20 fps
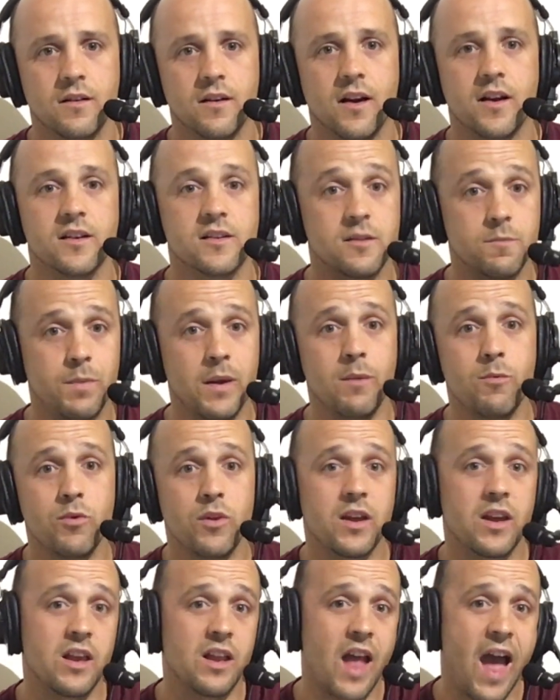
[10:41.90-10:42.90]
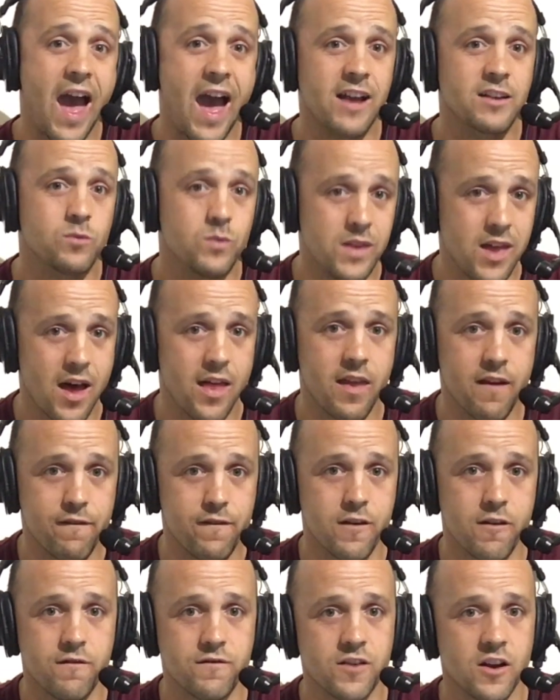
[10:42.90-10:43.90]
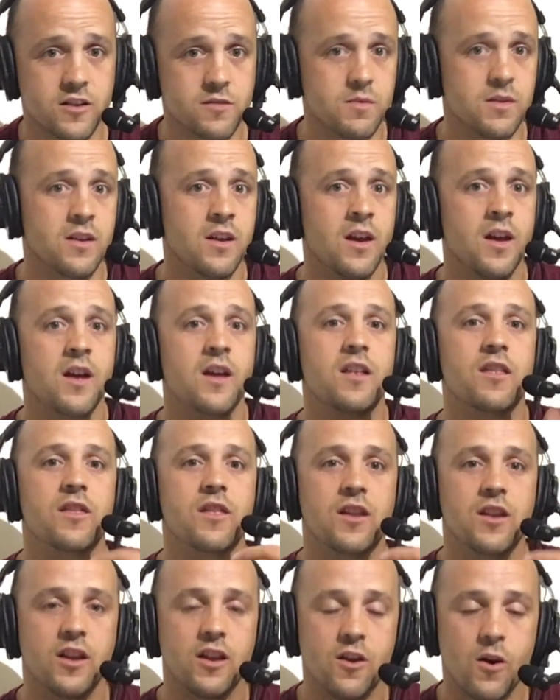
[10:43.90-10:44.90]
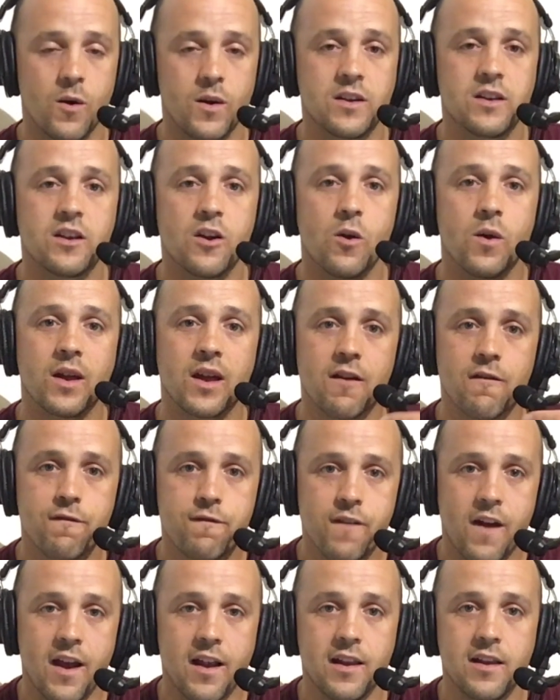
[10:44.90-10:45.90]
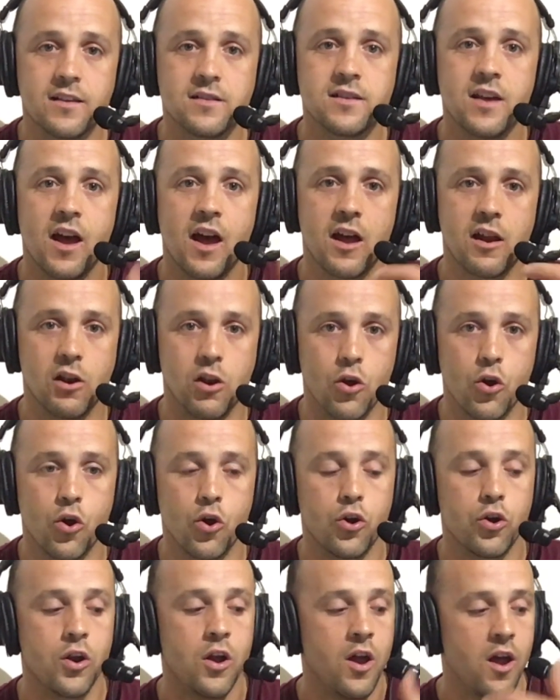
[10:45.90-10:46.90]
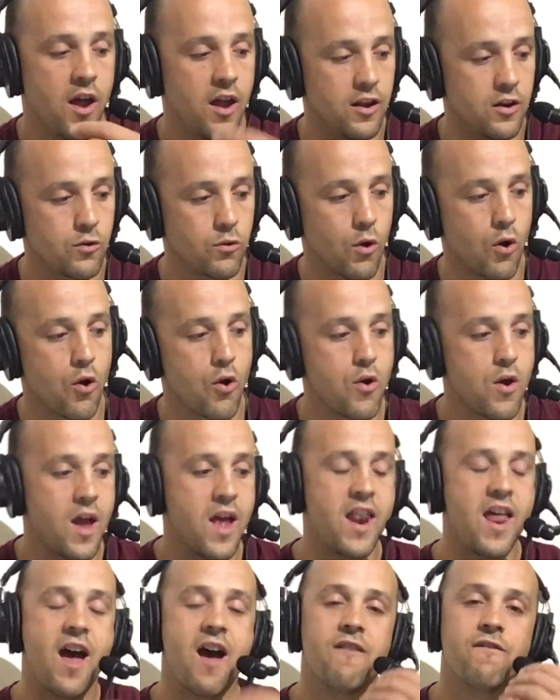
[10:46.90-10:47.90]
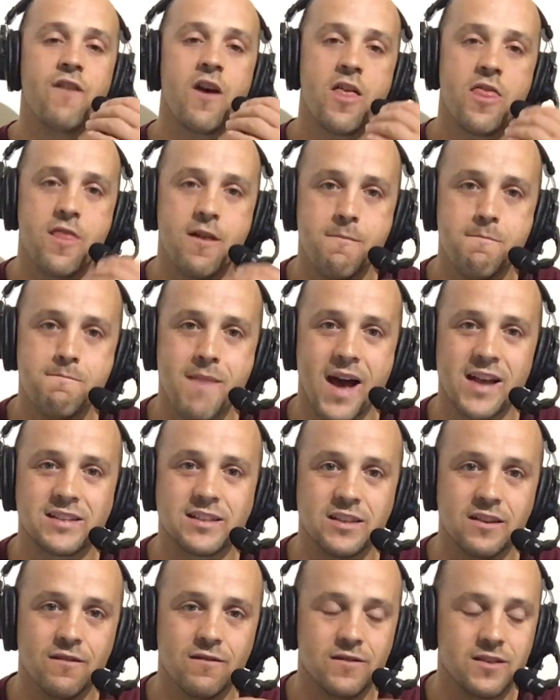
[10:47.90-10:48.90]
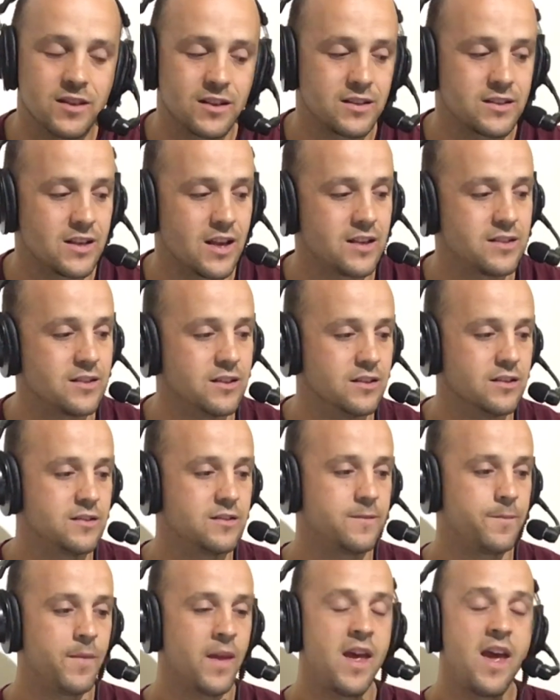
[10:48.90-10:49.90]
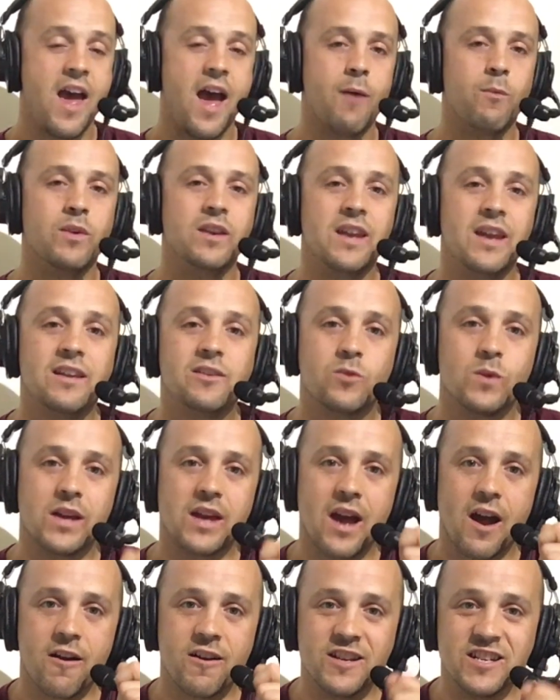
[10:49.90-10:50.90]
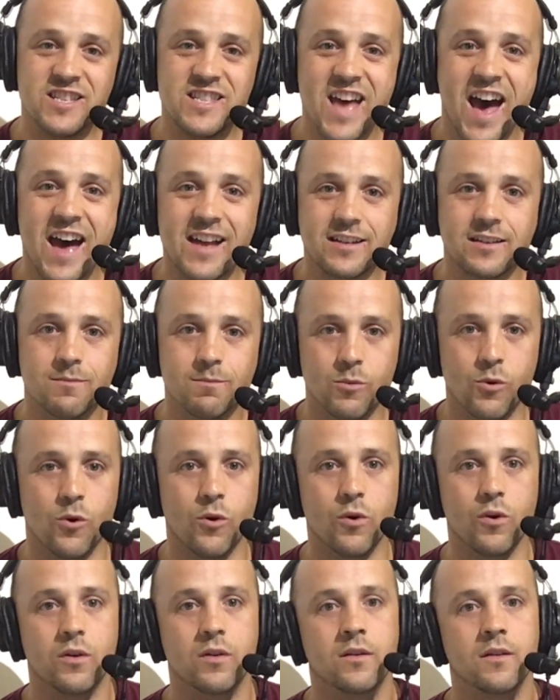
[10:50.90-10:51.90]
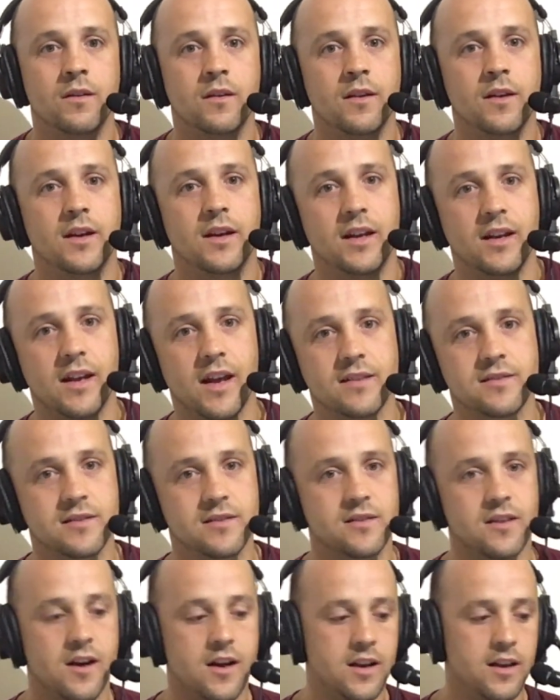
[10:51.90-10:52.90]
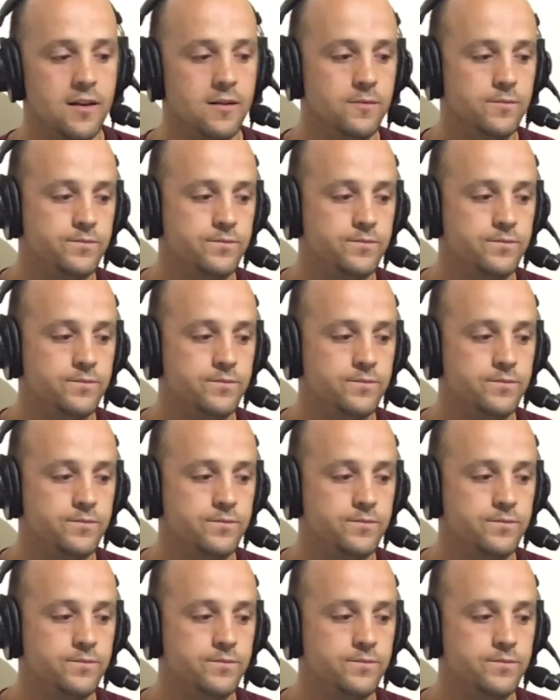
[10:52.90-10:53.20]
And it's the people that can act without that fear of judgment that are going to go and get failures and learn and grow and have the massive successes. And we need to encourage that more in our society.